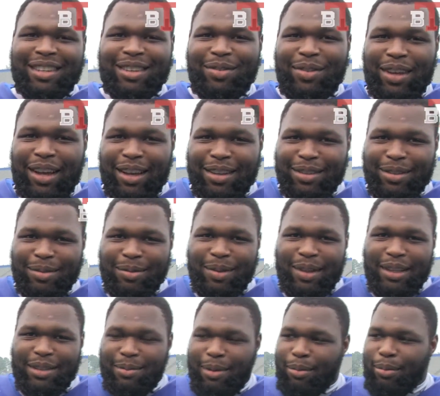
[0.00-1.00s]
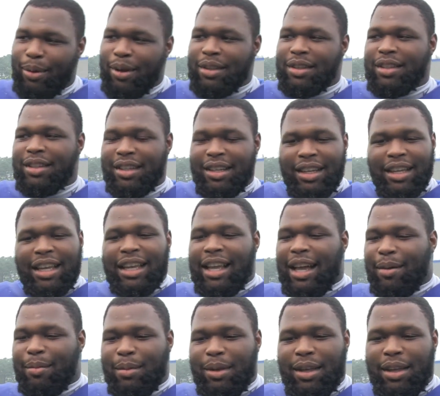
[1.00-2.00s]
That'll be awesome. That's my brother.
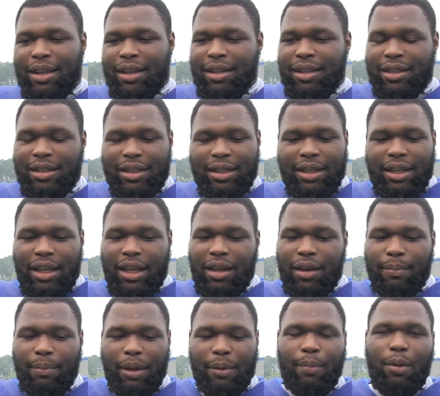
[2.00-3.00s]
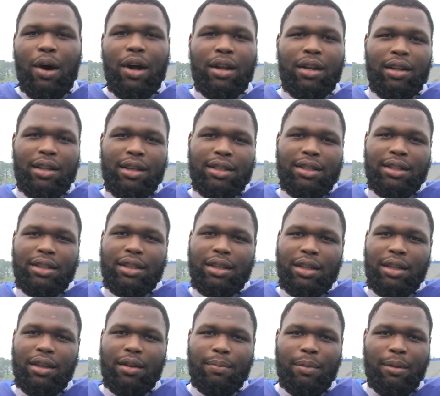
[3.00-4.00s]
I mean, he a big part of us.
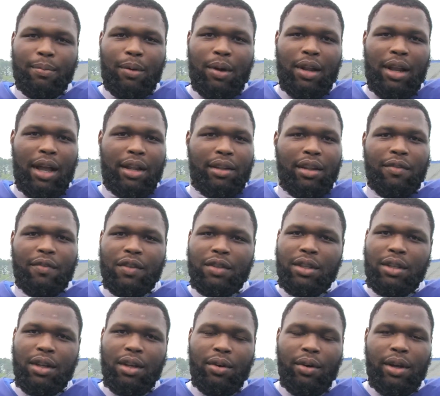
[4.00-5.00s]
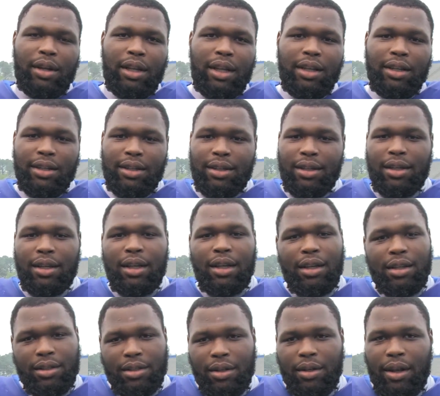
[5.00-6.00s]
He a big part of our defense. He a great leader.
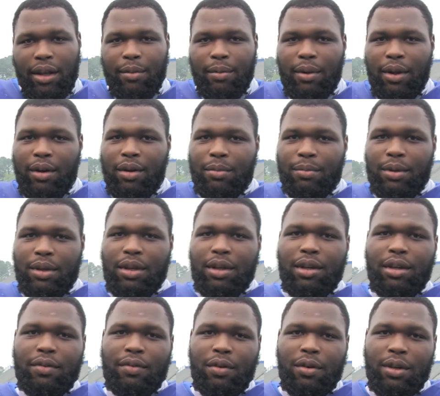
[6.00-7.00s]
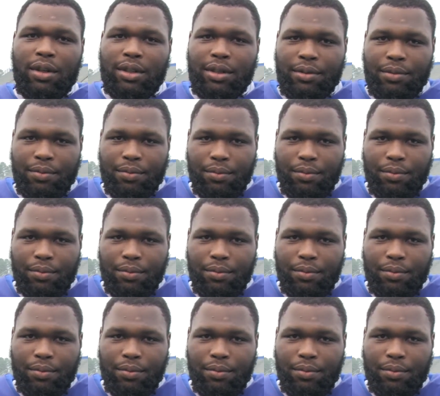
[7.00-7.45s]
So that's going to be good for us.